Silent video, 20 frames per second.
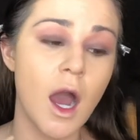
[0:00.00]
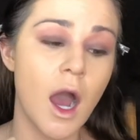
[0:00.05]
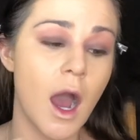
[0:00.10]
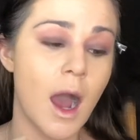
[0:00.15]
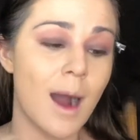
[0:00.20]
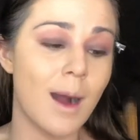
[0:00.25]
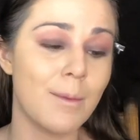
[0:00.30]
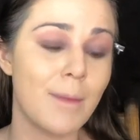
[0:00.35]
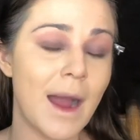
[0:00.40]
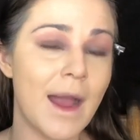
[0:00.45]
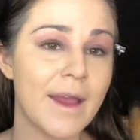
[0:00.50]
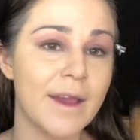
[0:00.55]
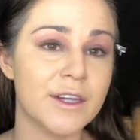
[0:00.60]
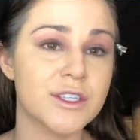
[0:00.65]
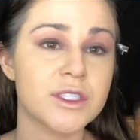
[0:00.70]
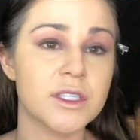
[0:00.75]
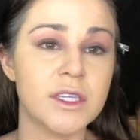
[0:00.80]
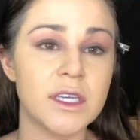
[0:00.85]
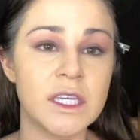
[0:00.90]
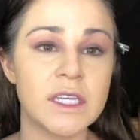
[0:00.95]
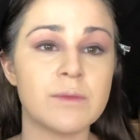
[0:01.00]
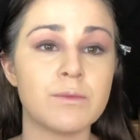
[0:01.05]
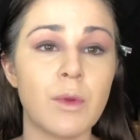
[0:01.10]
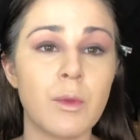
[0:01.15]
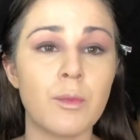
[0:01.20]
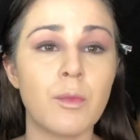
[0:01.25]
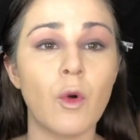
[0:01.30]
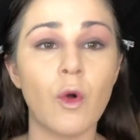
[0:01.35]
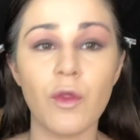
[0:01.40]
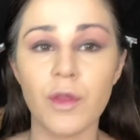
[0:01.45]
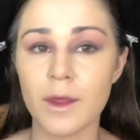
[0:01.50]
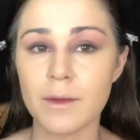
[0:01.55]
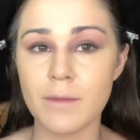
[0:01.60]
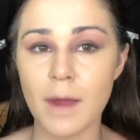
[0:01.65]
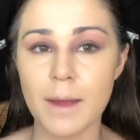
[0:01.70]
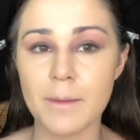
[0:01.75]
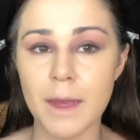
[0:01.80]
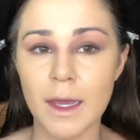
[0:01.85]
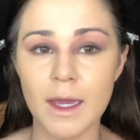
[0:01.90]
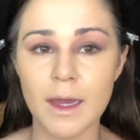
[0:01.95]
I actually keep both in
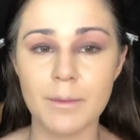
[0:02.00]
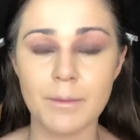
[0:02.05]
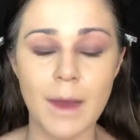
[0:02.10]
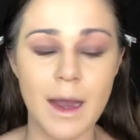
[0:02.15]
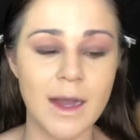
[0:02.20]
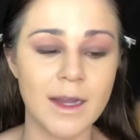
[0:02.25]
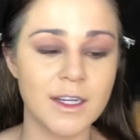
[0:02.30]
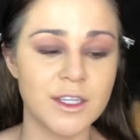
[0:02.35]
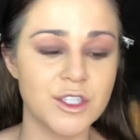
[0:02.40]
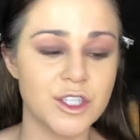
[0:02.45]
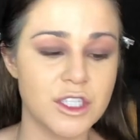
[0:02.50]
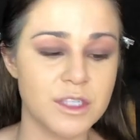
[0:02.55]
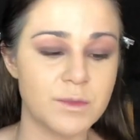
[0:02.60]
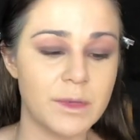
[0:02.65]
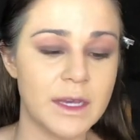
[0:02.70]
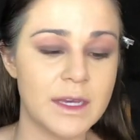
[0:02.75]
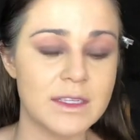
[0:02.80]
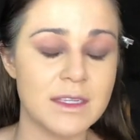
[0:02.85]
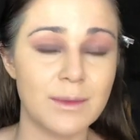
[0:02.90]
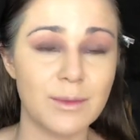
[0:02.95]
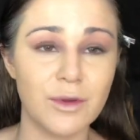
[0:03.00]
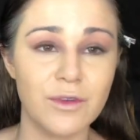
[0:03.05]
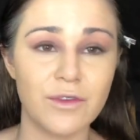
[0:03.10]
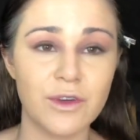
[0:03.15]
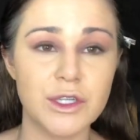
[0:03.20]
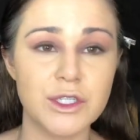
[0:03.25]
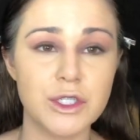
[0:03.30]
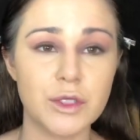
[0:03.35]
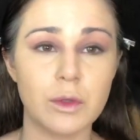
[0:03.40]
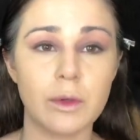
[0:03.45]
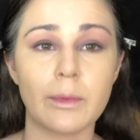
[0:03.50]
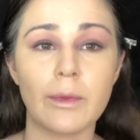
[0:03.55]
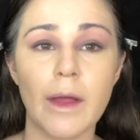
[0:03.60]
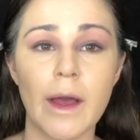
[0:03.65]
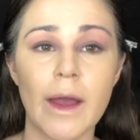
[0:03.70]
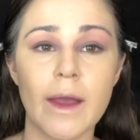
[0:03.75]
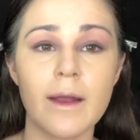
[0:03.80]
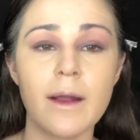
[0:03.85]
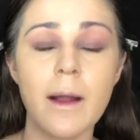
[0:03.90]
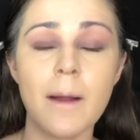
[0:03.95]
my makeup bag just because I prefer to
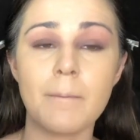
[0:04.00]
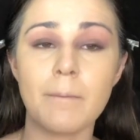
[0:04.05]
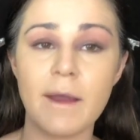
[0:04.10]
apply